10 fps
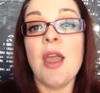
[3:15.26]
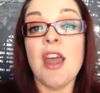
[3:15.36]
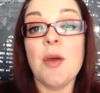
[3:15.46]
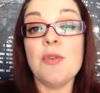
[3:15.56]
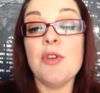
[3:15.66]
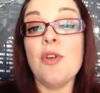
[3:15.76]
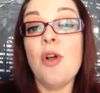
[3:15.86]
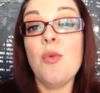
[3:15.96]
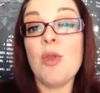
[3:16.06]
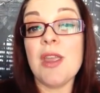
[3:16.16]
And I was good
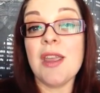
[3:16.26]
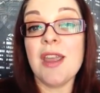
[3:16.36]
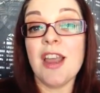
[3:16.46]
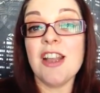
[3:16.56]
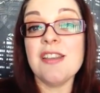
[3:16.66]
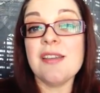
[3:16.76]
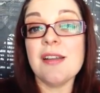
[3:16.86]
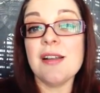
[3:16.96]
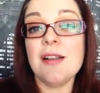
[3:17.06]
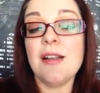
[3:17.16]
all week
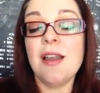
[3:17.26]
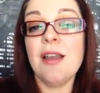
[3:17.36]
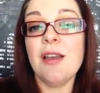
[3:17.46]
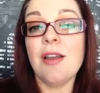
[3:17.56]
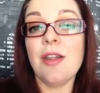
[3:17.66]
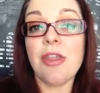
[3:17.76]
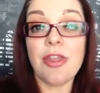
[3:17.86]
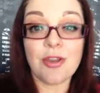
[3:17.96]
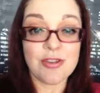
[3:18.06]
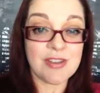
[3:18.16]
until
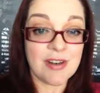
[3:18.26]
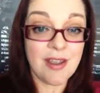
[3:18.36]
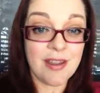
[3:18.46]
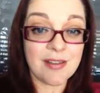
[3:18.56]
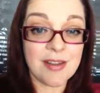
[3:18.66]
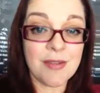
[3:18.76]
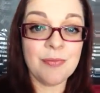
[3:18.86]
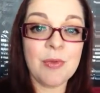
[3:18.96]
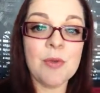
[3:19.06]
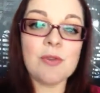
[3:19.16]
Thursday night,
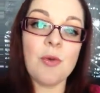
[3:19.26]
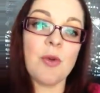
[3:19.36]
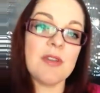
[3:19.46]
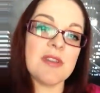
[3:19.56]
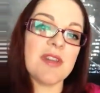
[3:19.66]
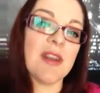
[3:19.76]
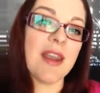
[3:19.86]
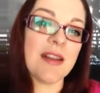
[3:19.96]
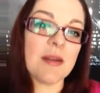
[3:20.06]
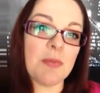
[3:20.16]
which of course is the
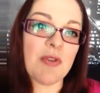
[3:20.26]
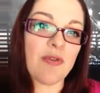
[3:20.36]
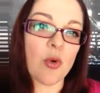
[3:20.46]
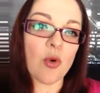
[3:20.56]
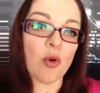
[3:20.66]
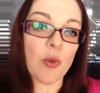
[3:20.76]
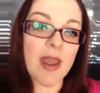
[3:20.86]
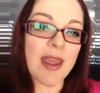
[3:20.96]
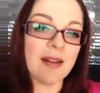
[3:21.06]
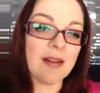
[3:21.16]
night before
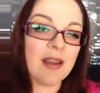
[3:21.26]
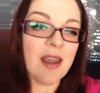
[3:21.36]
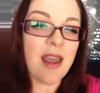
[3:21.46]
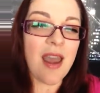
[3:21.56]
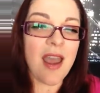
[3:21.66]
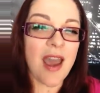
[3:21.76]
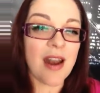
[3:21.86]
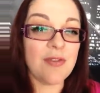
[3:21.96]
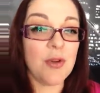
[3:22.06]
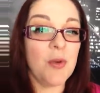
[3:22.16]
weigh-in.
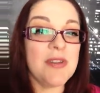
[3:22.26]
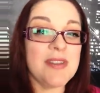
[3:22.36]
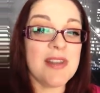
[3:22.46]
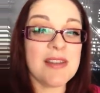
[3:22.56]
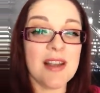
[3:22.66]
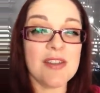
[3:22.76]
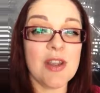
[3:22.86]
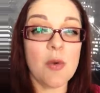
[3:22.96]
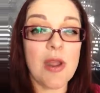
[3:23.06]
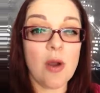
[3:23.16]
And I've noticed this
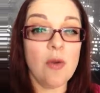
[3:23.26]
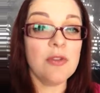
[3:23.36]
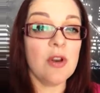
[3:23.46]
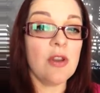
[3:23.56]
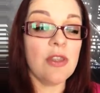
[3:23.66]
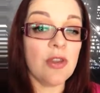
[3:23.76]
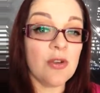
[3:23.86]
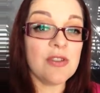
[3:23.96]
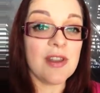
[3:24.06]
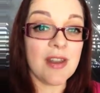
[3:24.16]
actually quite often on a
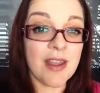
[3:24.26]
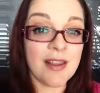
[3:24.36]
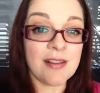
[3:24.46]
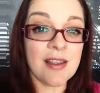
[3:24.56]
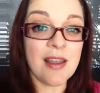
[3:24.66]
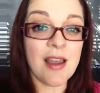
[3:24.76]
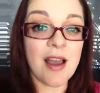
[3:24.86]
Thursday night.